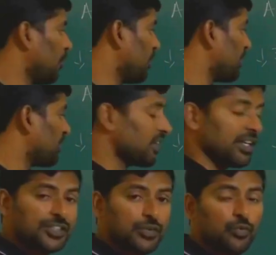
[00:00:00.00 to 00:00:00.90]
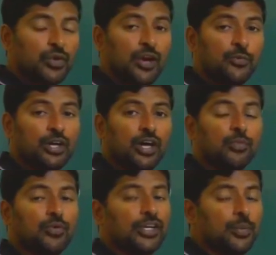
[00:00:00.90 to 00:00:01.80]
What is the selection rule we have for
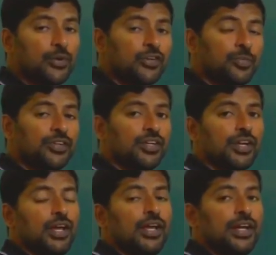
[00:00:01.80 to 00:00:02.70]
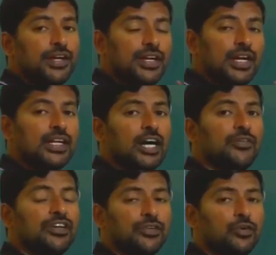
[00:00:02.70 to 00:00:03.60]
harmonic approximation? Delta
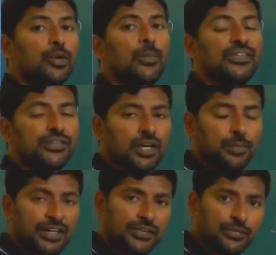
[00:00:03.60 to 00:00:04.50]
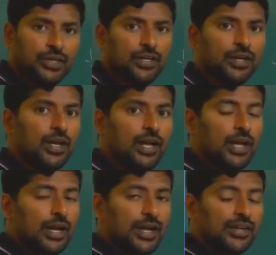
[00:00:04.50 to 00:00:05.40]
V is equal to plus or minus 1.
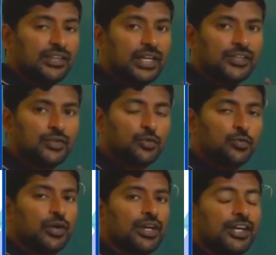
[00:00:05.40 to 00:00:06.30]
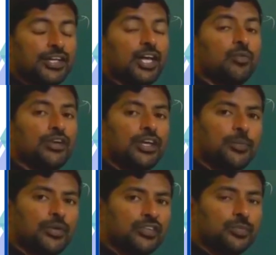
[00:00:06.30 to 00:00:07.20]
And selection rule for harmonic
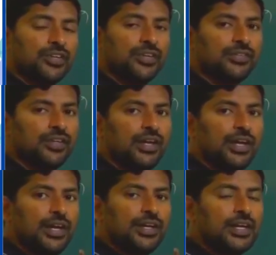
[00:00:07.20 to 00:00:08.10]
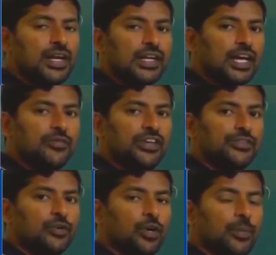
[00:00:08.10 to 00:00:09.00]
approximation is delta V
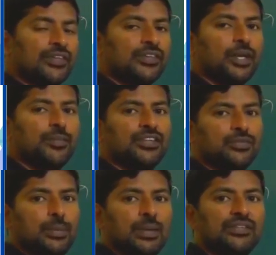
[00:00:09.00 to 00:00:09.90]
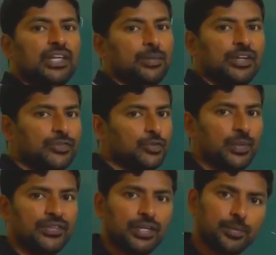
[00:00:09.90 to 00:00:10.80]
is equal to plus or minus 1, plus or minus 2,
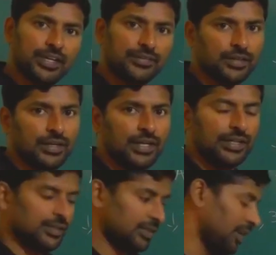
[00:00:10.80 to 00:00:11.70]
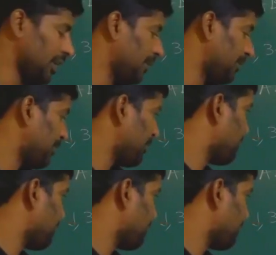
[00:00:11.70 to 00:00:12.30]
plus or minus 3.